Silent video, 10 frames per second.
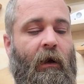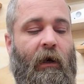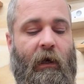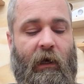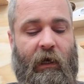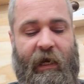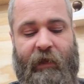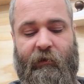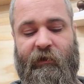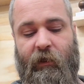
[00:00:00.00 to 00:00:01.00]

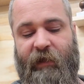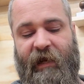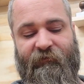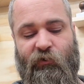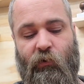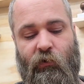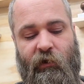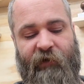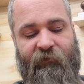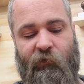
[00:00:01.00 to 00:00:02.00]
And they have 2
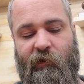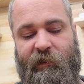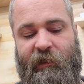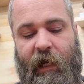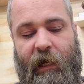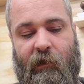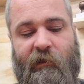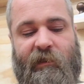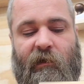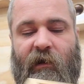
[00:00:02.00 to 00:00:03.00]
different
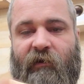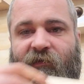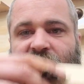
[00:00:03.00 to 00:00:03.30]
styles of